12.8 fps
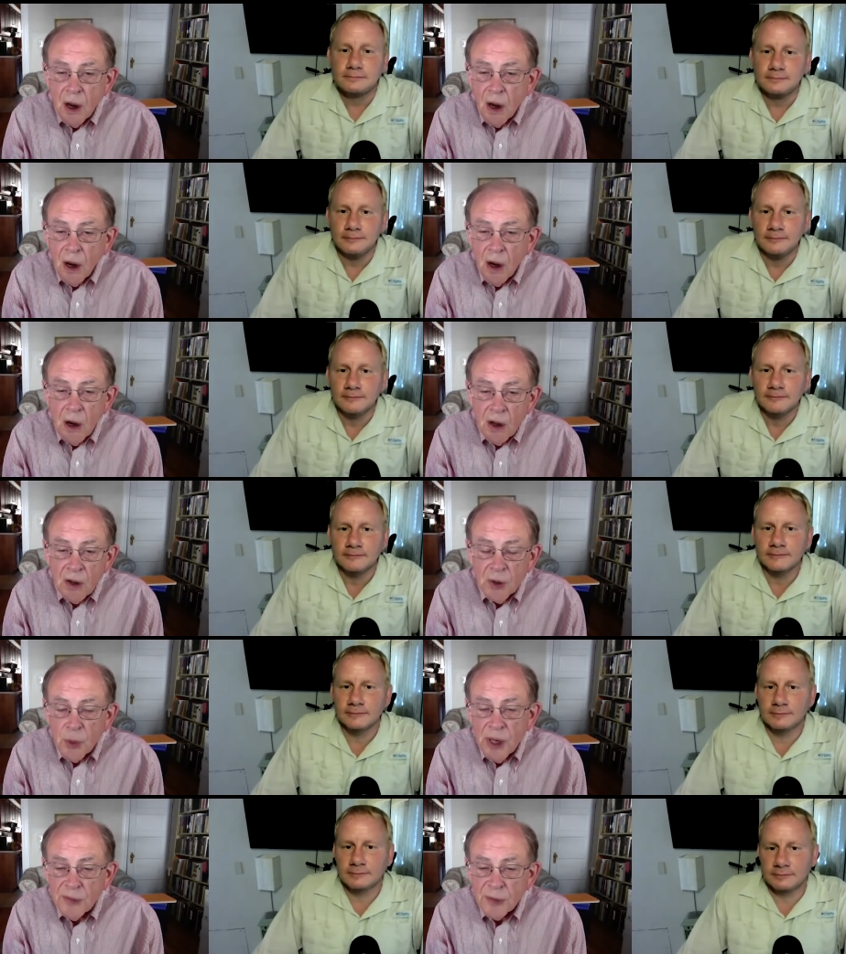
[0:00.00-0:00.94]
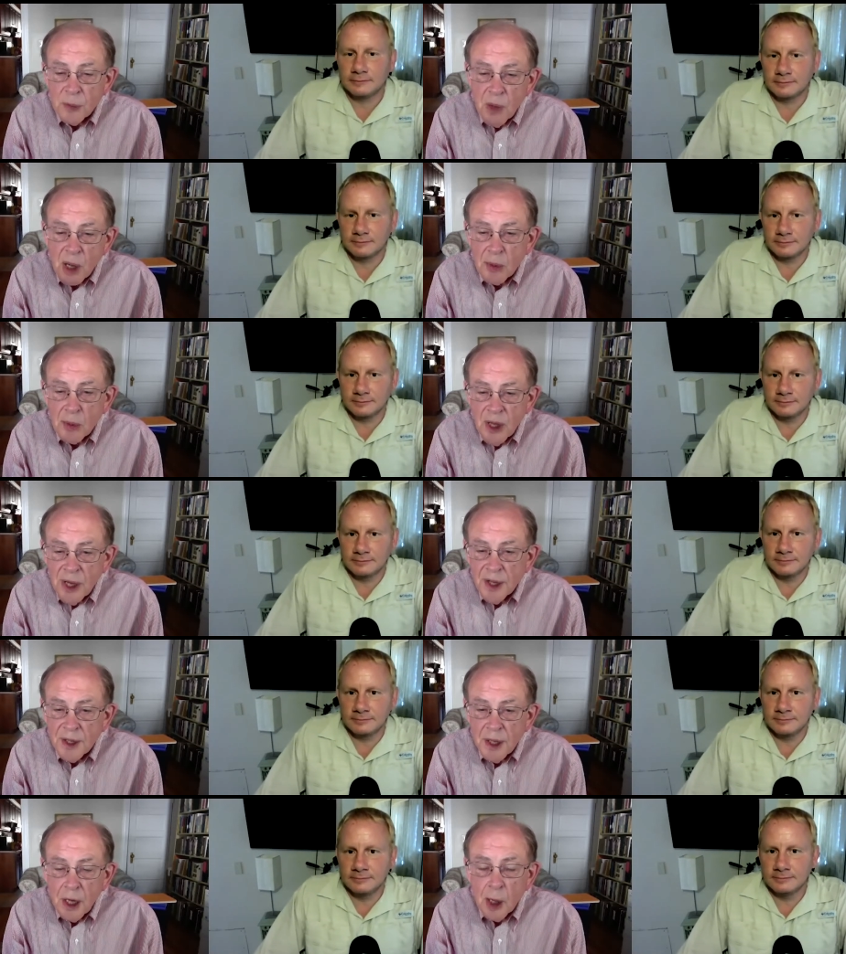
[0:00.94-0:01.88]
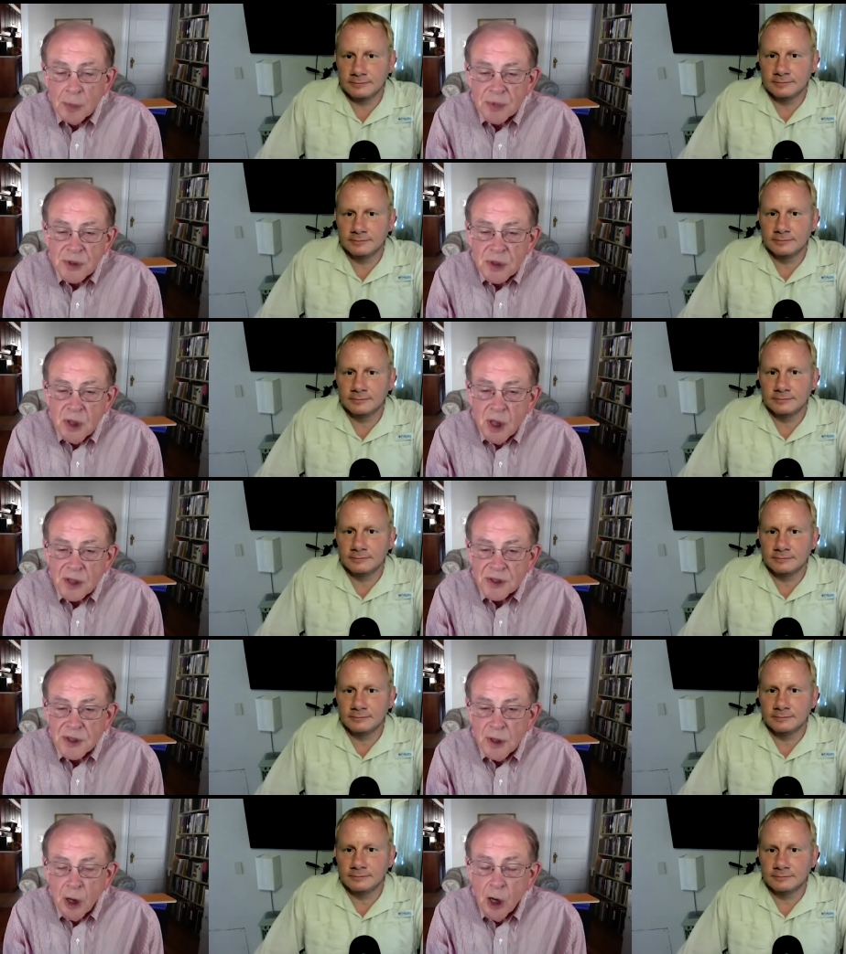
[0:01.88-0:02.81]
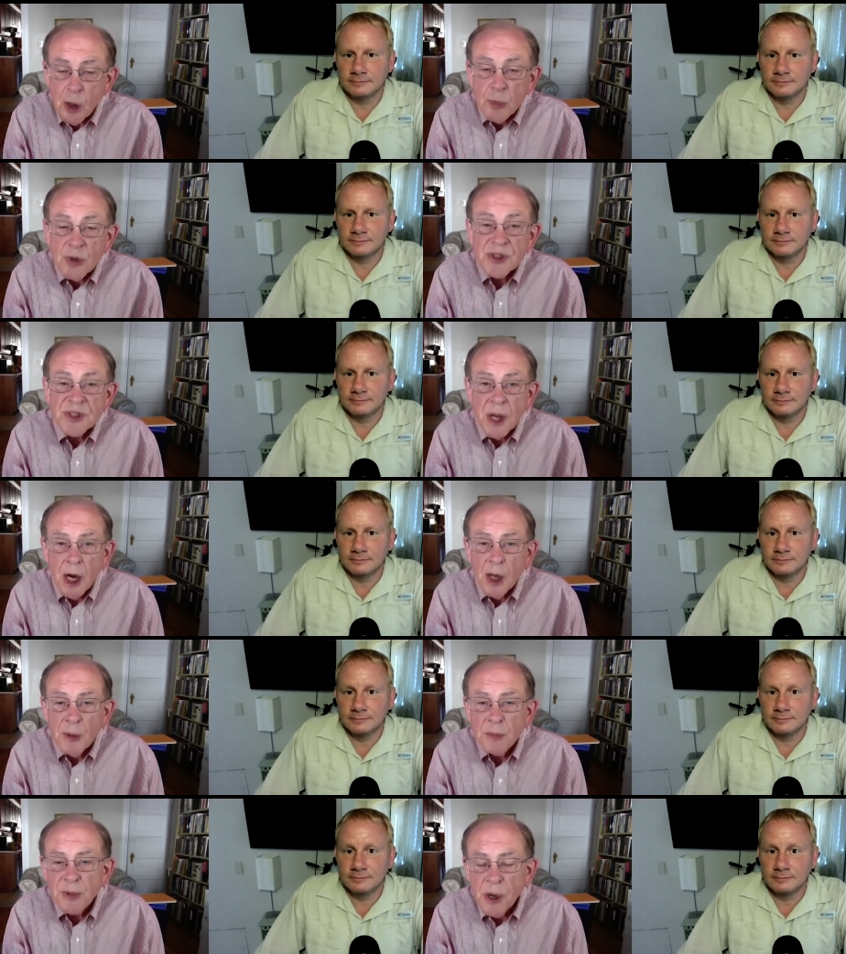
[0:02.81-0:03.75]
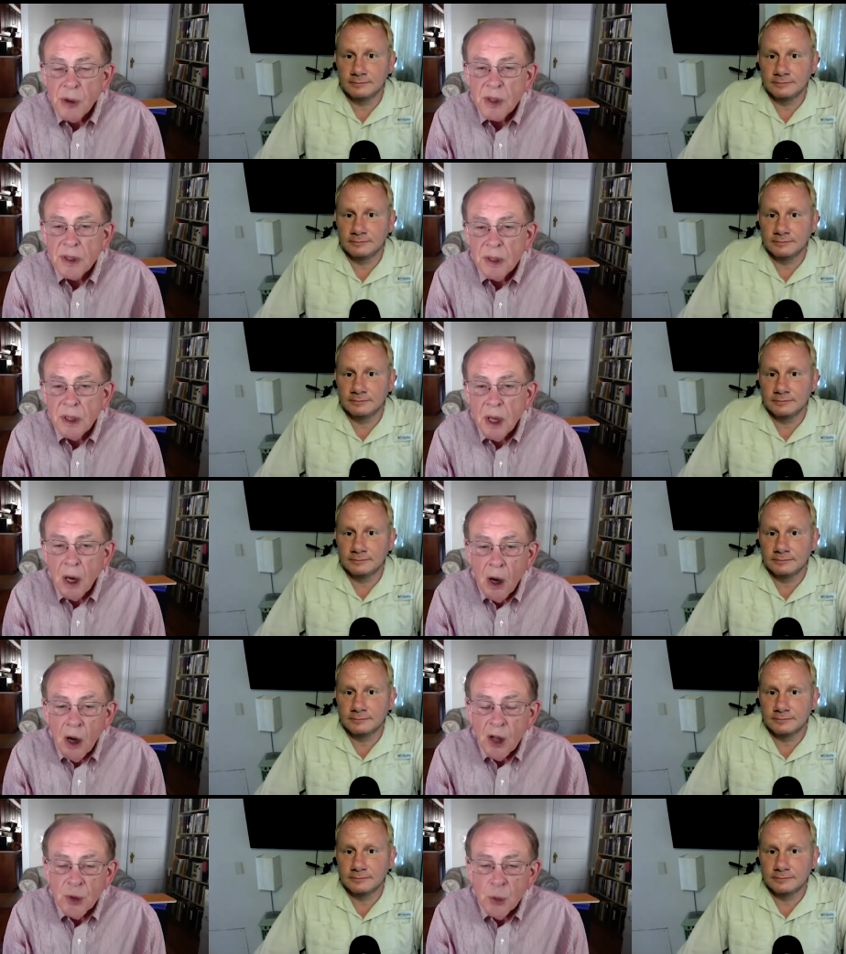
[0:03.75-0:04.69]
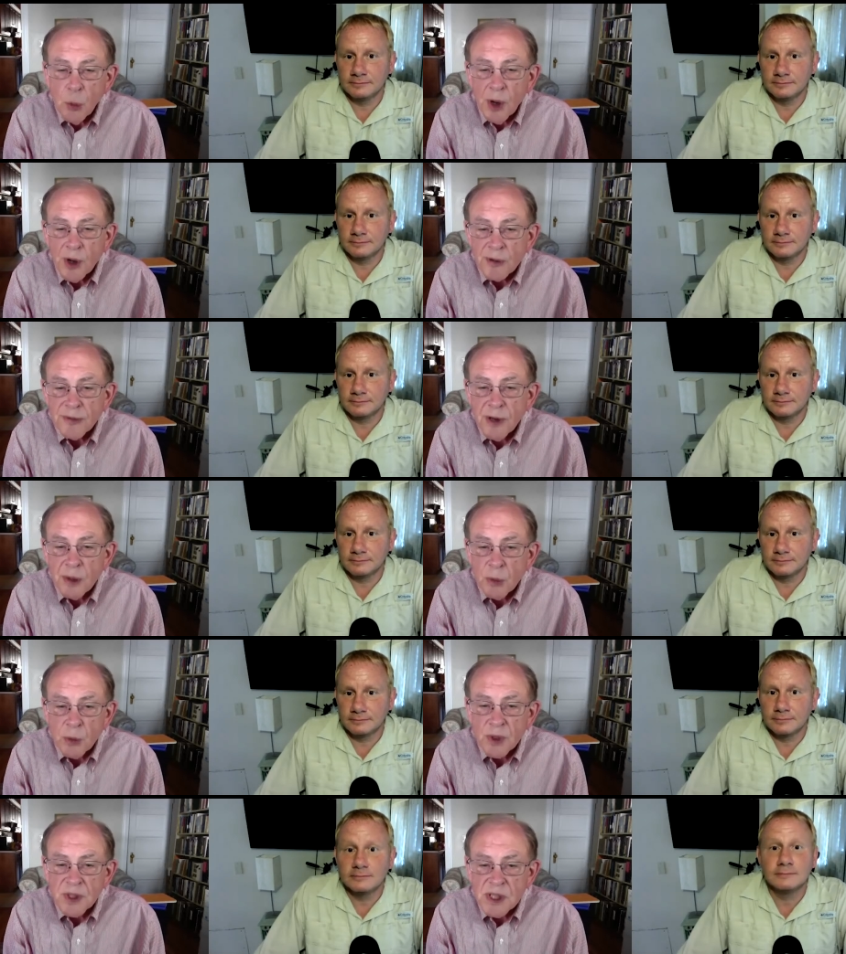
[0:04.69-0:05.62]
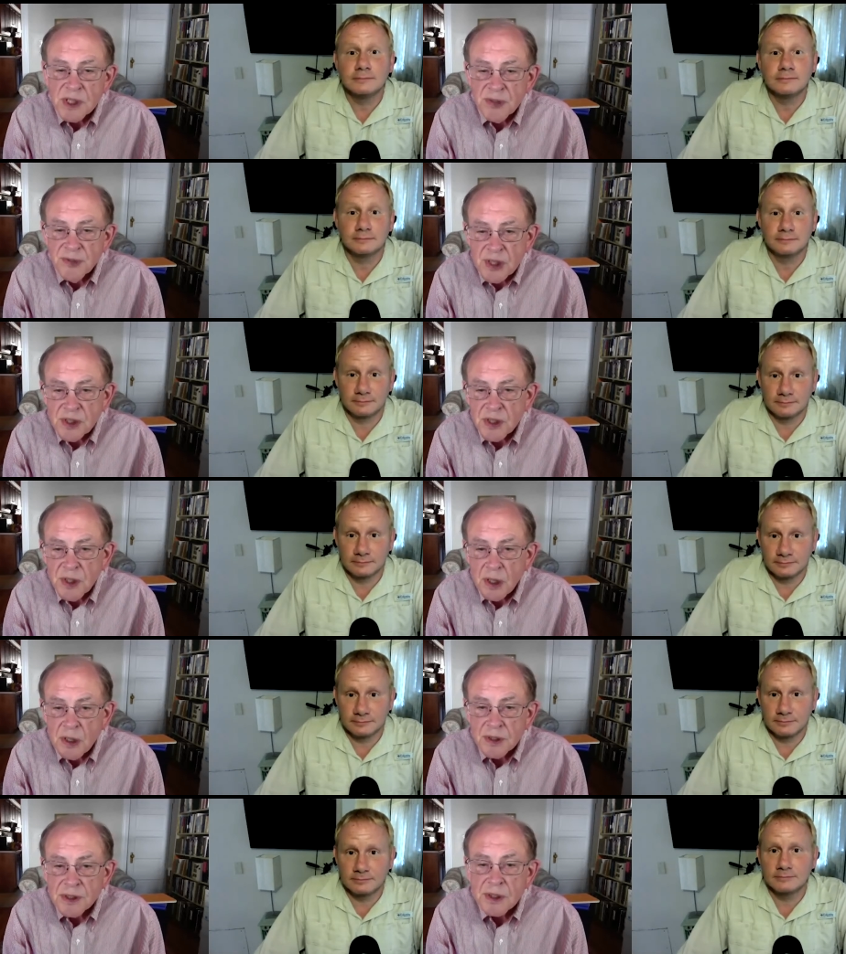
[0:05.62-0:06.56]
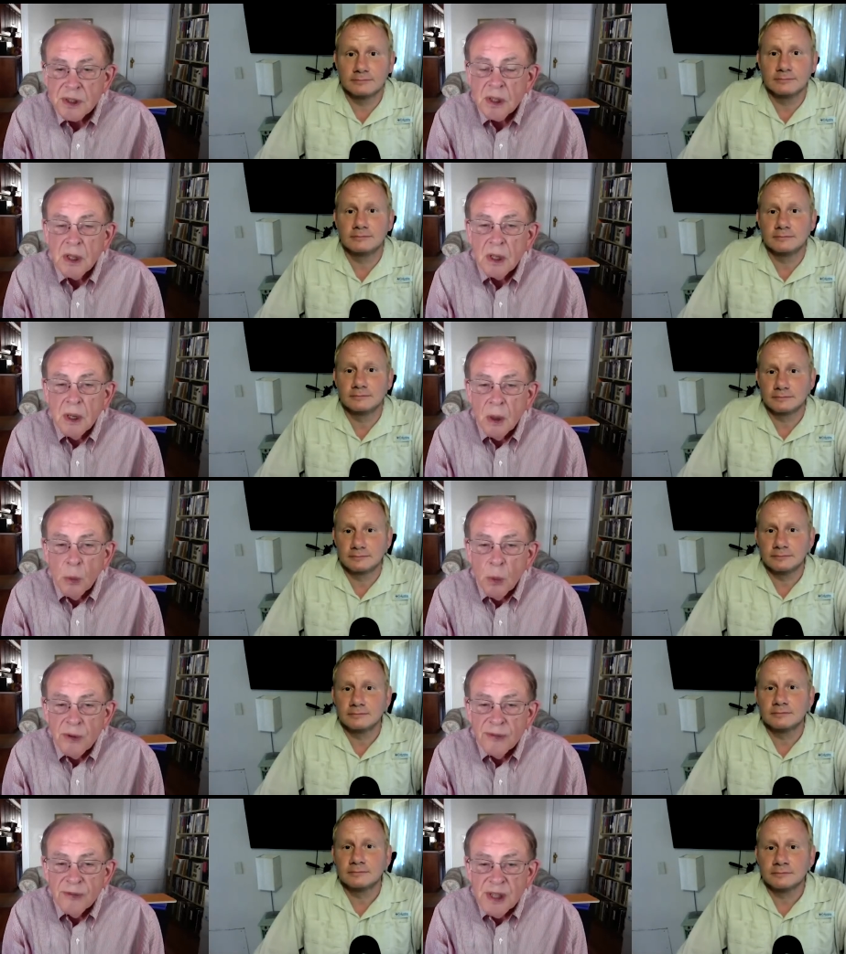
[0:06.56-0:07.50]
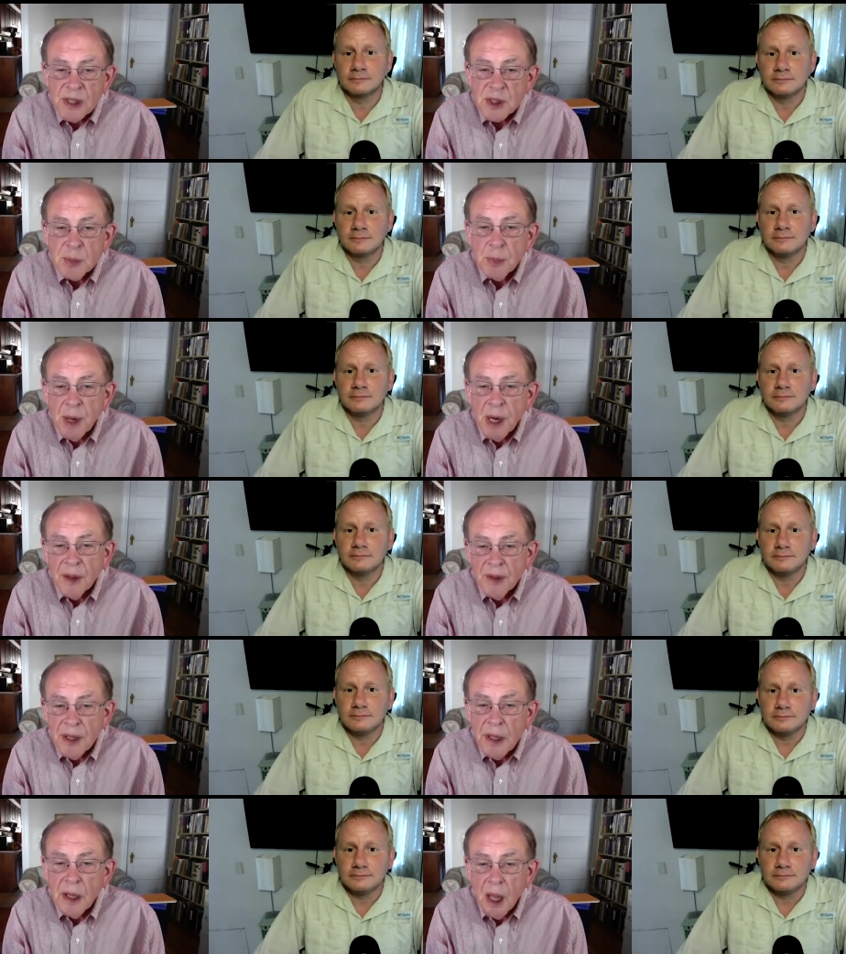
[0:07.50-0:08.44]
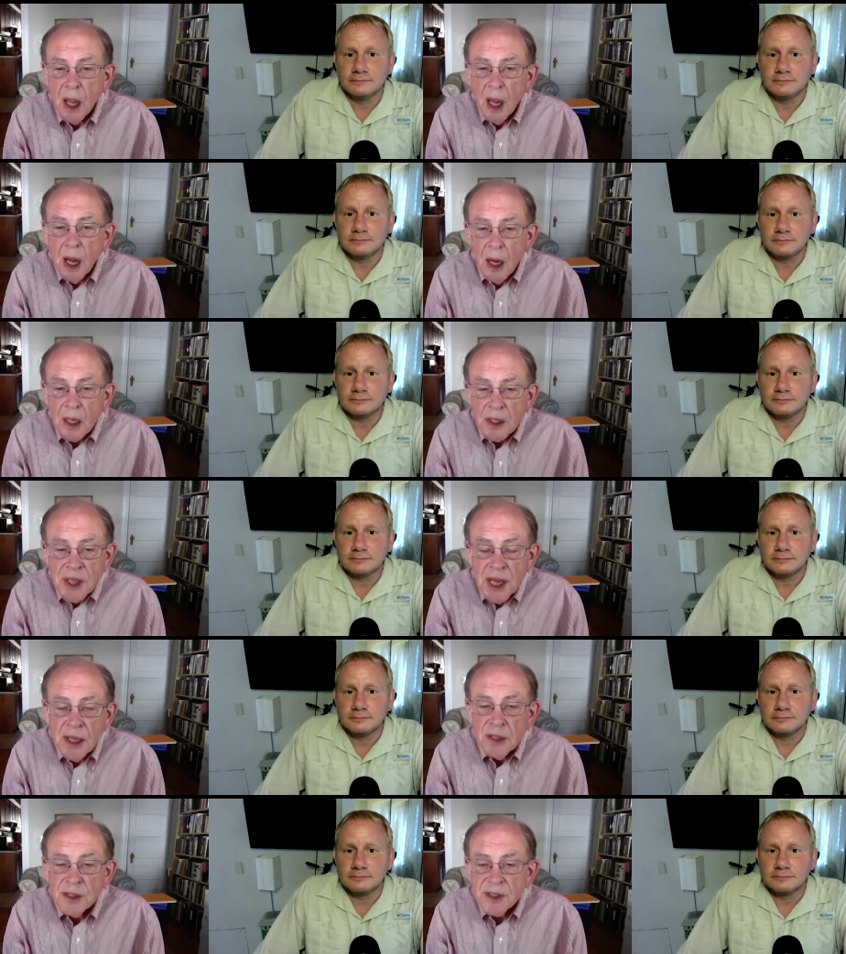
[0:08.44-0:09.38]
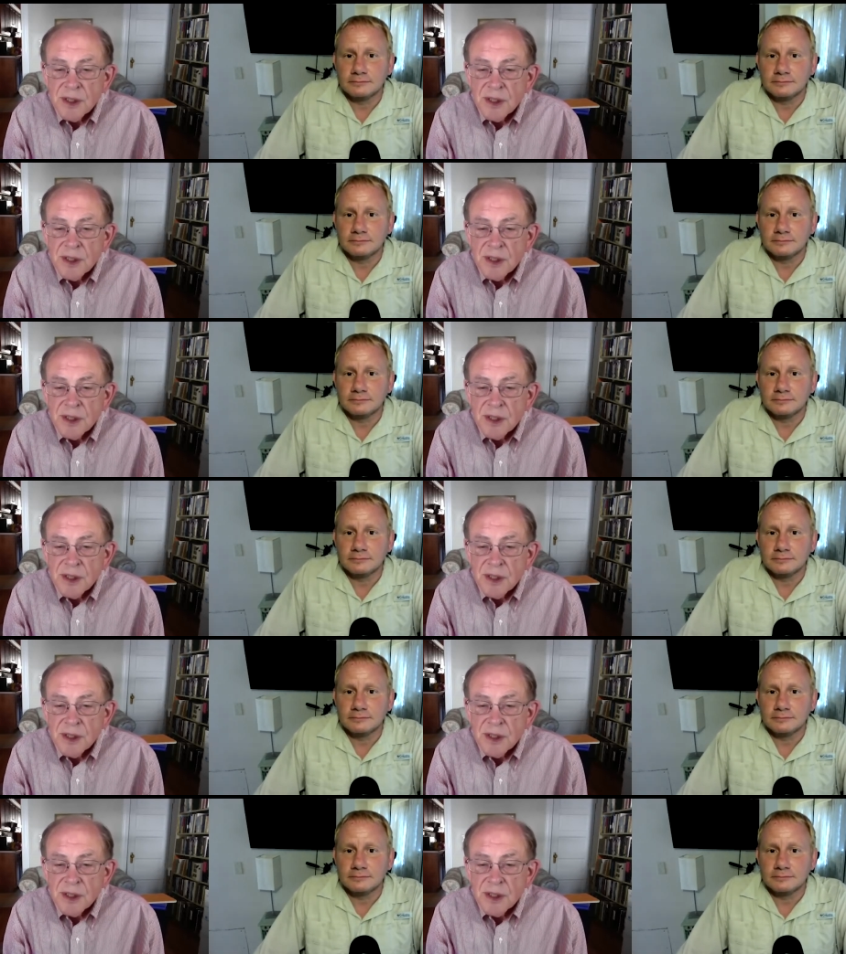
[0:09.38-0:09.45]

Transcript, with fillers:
Speaker 1: all the way from Marblehead up to Gloucester, almost unbroken on the waterfront, were these fish yards where fish by the tens